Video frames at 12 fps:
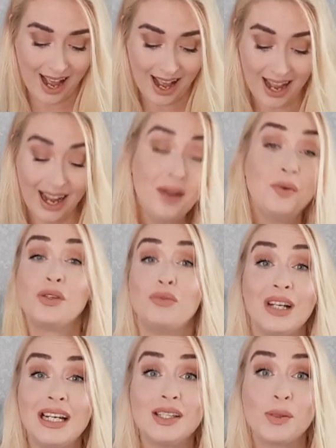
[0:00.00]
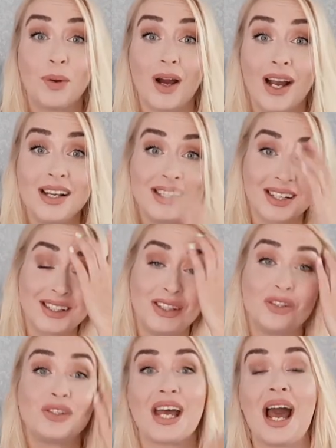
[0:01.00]
I was really surprised actually
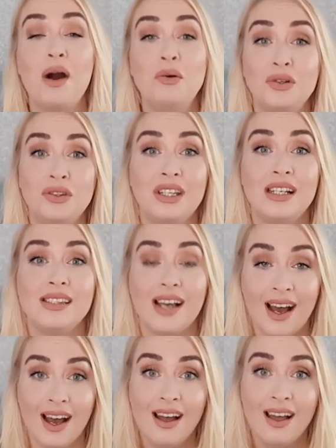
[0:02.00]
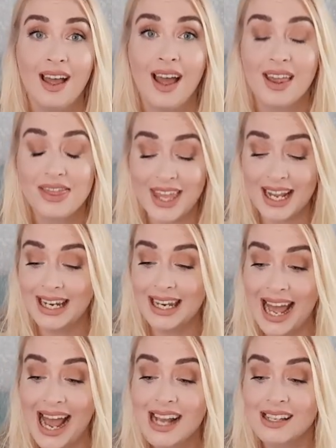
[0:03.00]
just how good these are. They
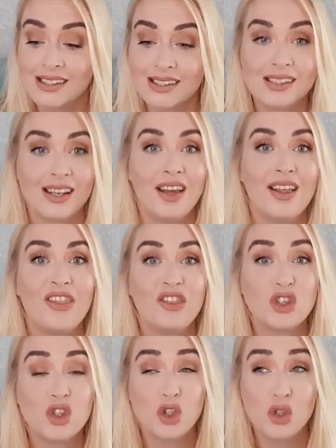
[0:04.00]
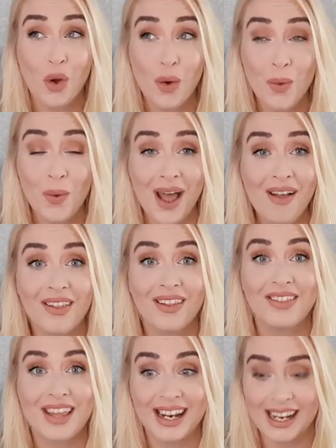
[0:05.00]
last so well.
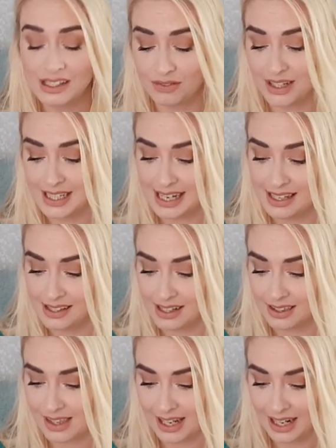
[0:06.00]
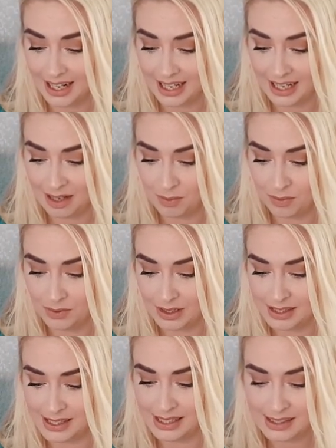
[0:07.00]
They last fantastic. They claim
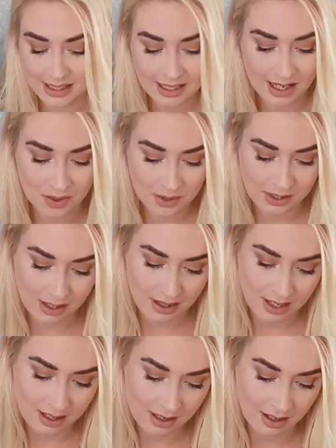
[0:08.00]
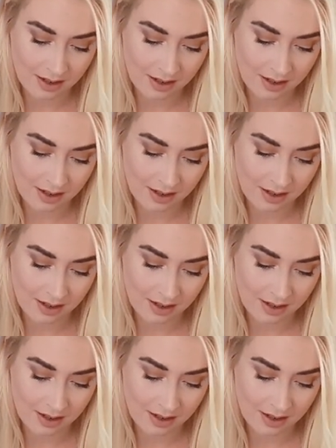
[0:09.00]
16 hours, I think,